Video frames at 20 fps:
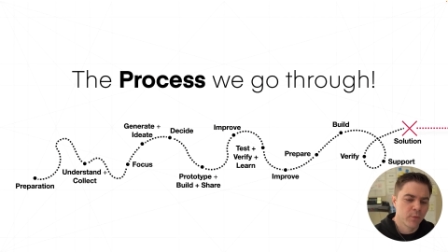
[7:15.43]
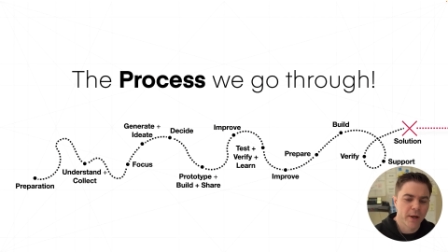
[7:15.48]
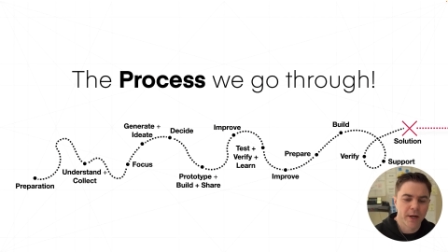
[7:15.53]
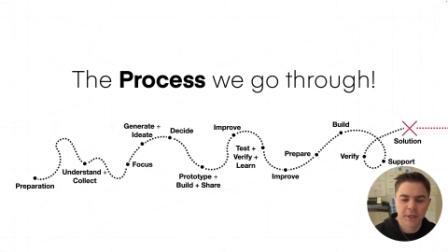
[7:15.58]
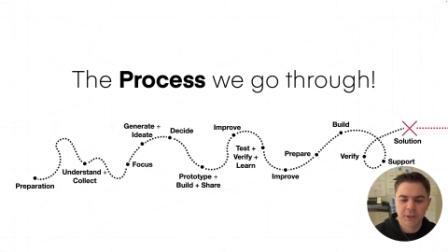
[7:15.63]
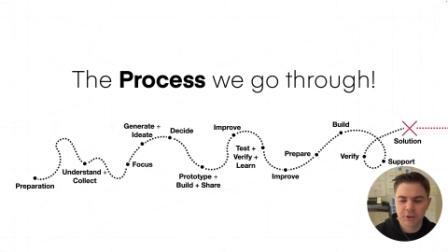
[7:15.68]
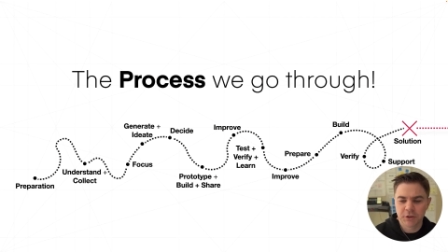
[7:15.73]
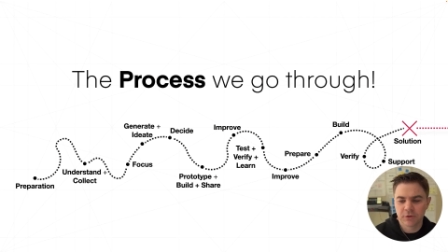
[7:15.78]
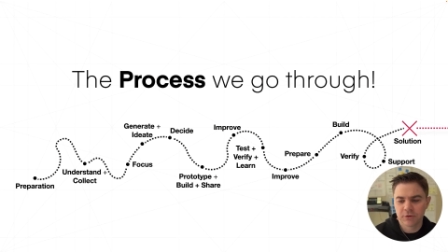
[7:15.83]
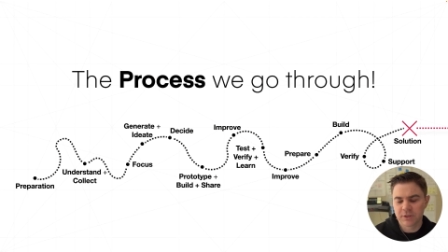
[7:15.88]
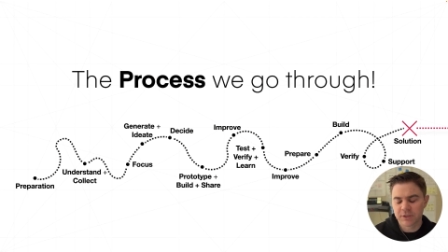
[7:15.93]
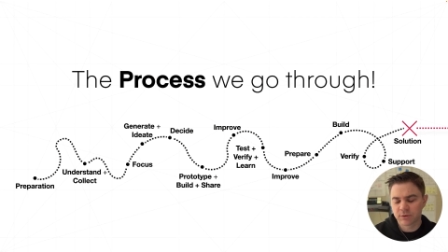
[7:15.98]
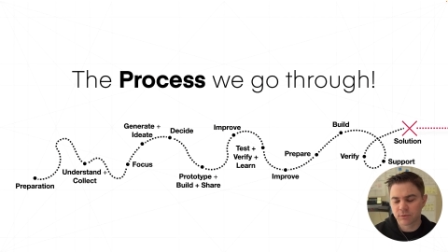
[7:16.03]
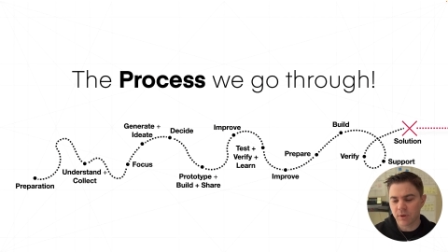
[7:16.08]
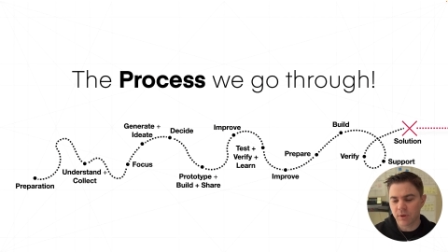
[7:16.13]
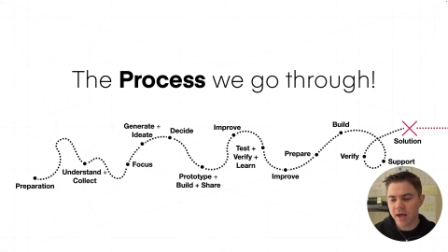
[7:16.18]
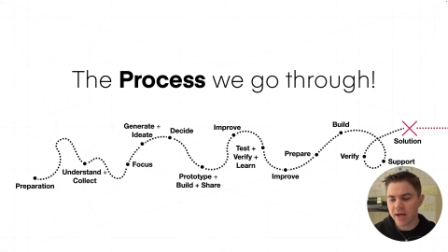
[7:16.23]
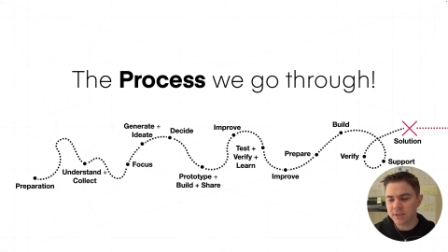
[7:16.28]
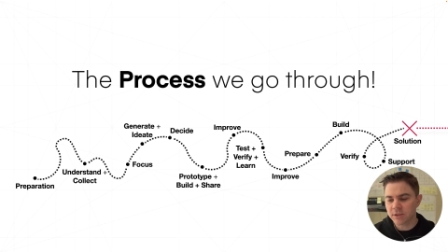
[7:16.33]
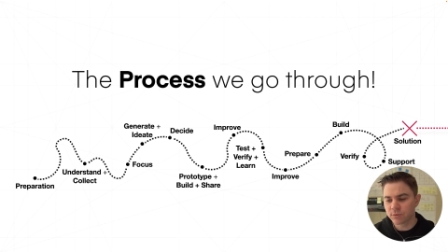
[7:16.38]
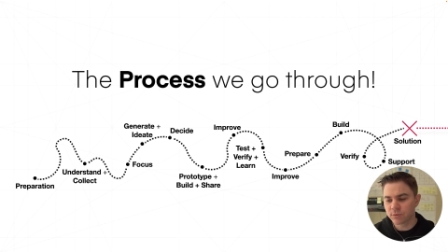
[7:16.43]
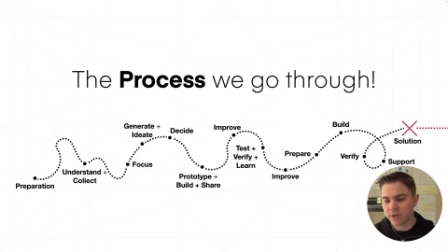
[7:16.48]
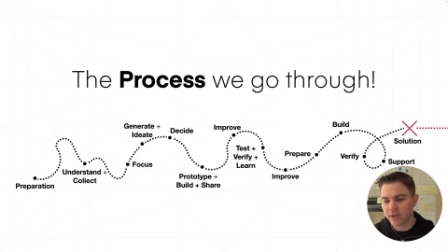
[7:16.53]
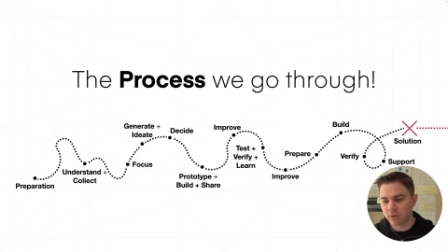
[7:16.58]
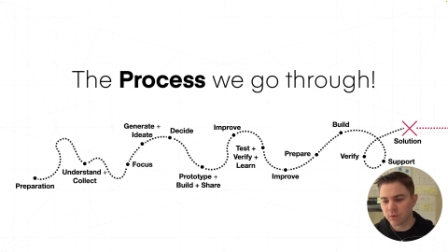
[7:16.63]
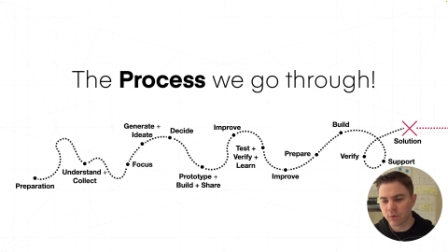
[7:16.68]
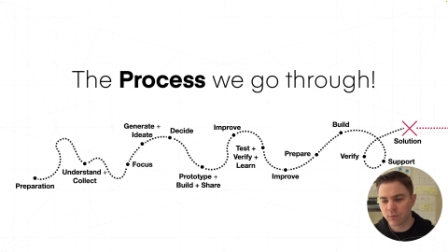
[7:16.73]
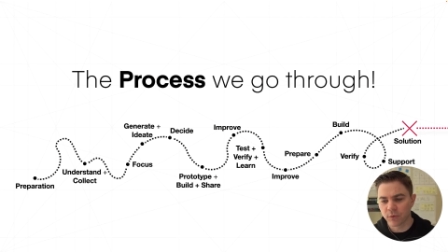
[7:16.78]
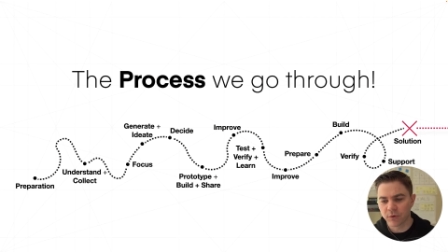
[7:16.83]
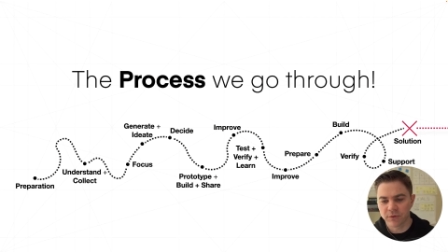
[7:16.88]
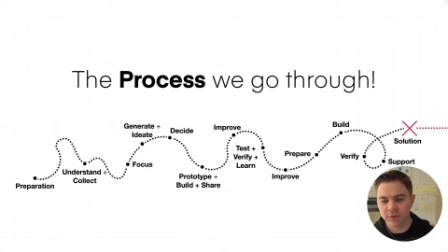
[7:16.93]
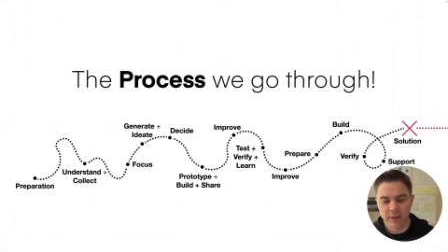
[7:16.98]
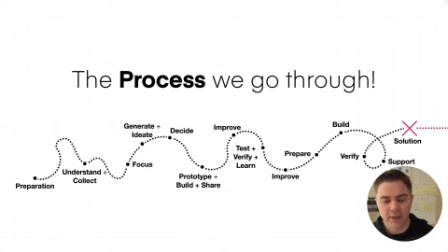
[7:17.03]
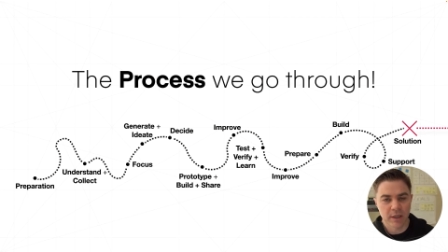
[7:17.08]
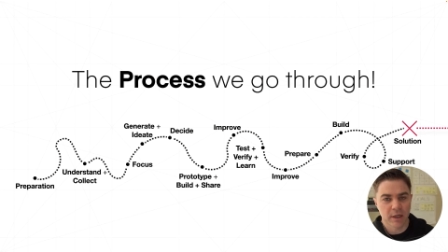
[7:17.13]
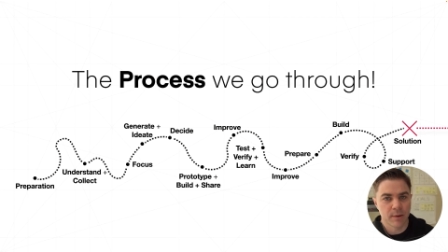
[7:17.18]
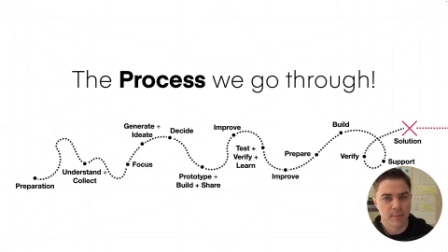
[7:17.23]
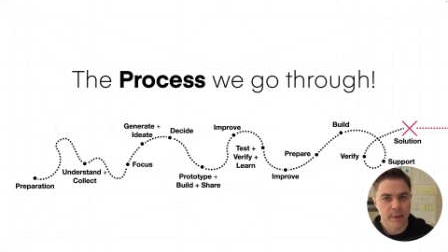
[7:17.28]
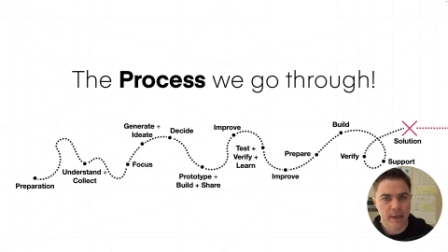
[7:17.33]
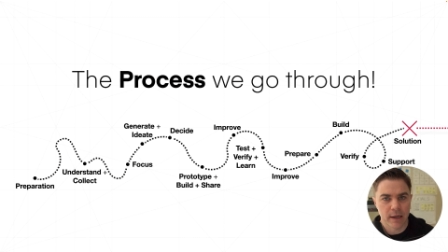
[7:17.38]
I showed this last week when we're thinking
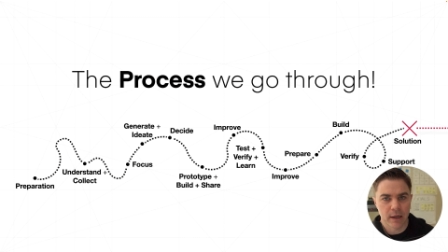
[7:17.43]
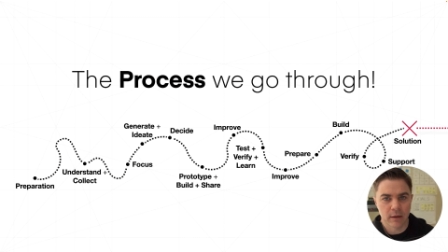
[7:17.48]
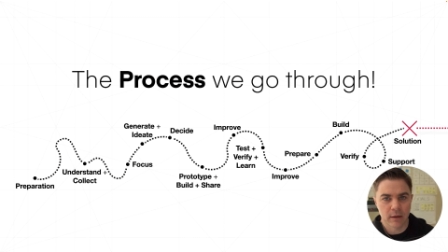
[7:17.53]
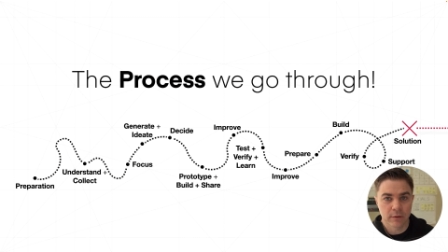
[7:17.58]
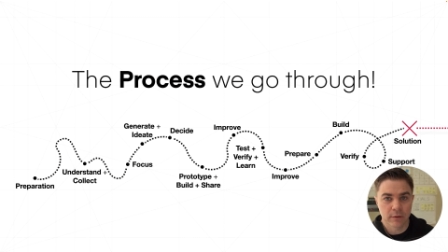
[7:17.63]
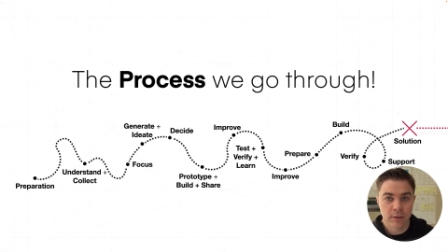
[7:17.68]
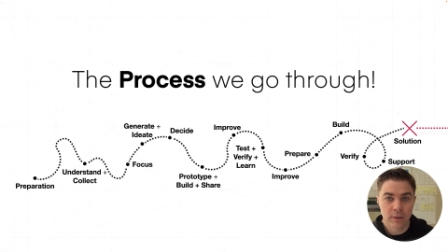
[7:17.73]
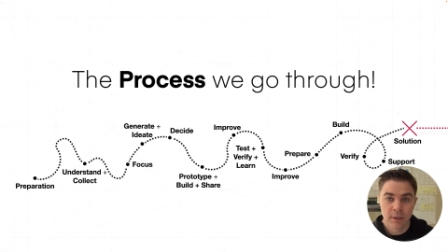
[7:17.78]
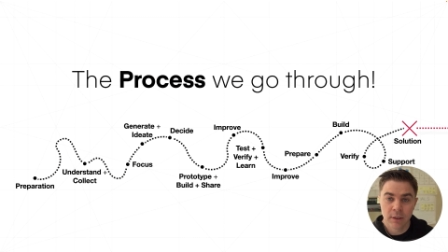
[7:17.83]
about